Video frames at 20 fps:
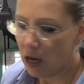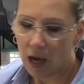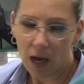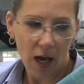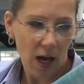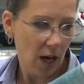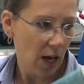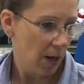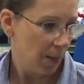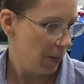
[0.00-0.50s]

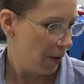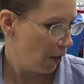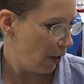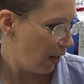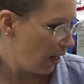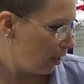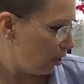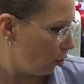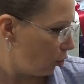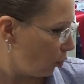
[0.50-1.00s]
I'll
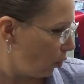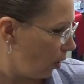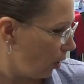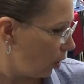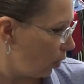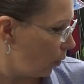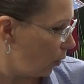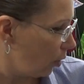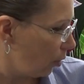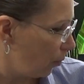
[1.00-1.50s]
kind of draw
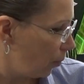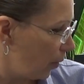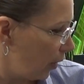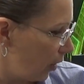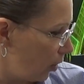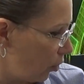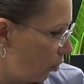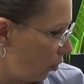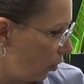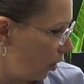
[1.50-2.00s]
you a little
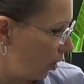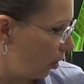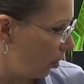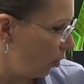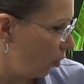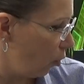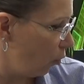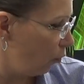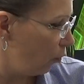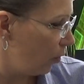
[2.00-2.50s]
picture here
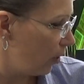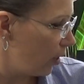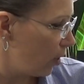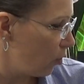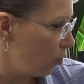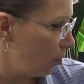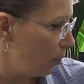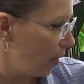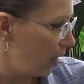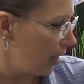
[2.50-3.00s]
and hopefully this
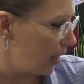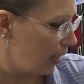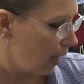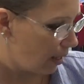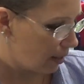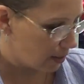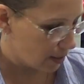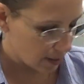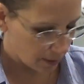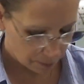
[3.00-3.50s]
will make
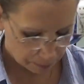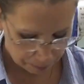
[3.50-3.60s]
sense.